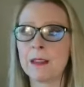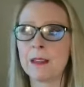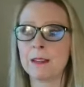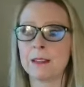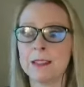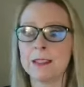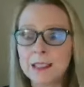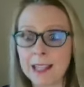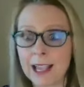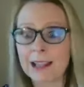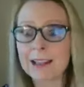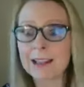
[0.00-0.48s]

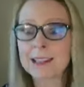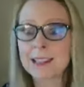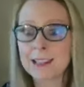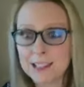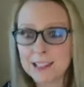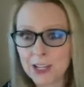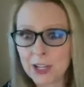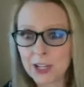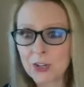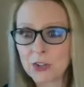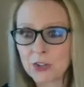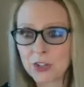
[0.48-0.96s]
sex
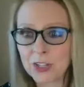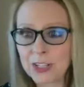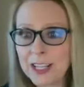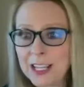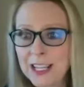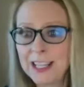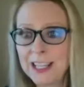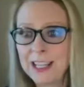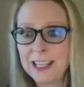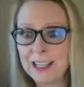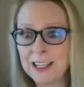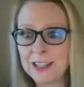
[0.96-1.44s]
addiction
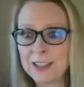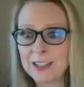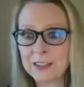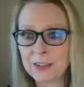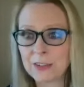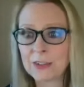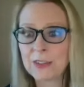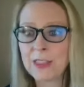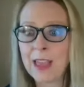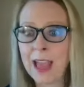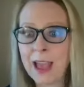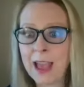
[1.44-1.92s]
is,
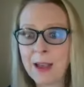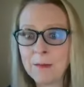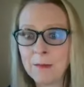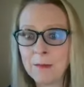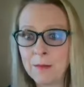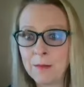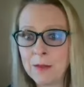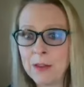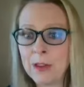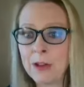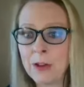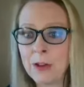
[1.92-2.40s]
or
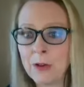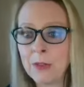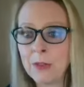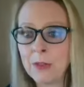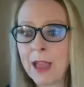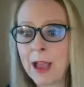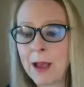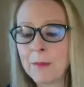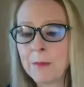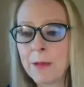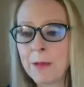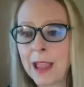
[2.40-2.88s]
that,
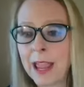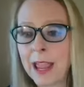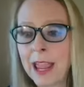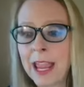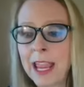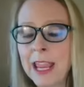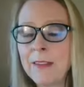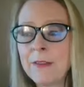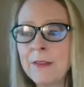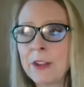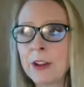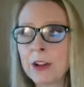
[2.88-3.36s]
that
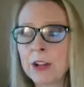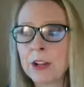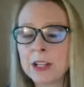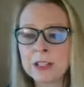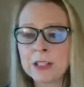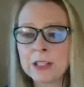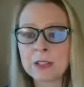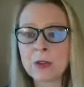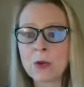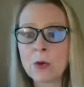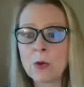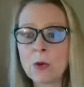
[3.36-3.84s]
behavior
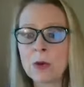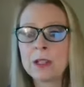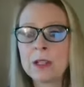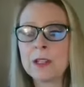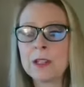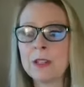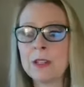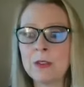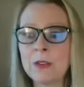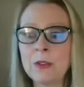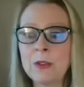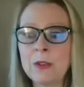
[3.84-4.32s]
is going
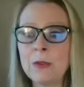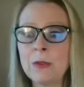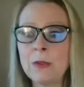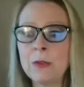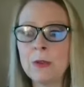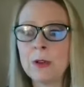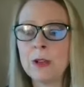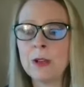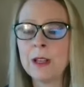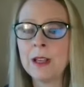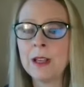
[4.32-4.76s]
to,